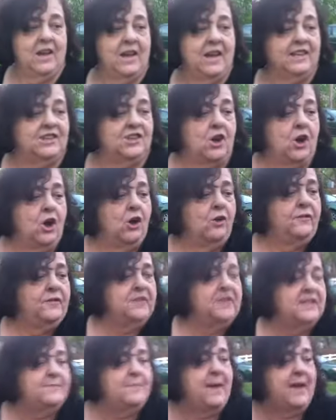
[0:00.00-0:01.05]
It's cold for this
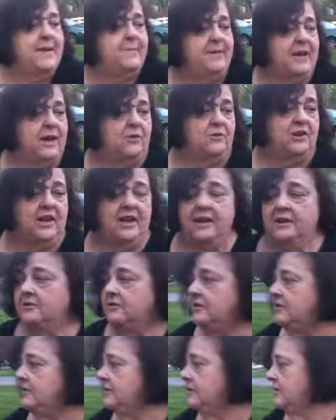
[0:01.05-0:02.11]
baby Nanny, out here. I'm gonna
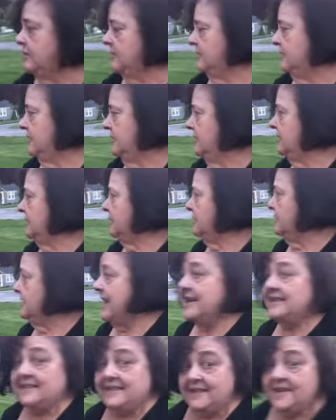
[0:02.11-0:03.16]
try it. No, it's not. That
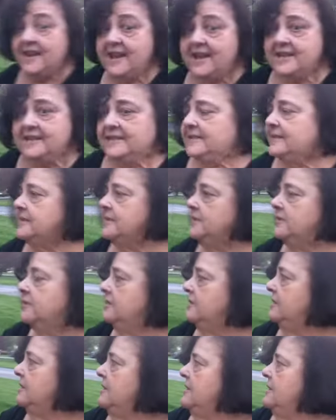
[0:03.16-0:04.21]
is the best one.
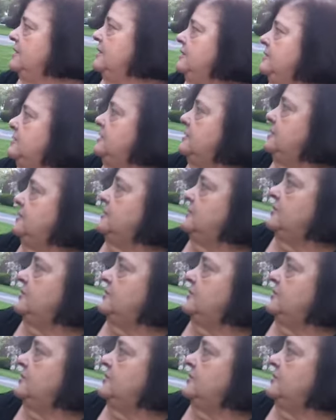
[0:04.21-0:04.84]
If I, I don't like it, this one.